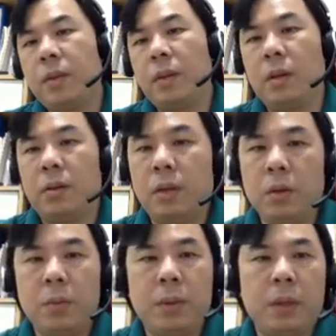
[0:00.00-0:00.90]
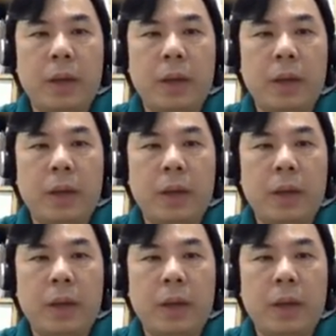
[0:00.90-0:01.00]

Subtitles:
Now that will be the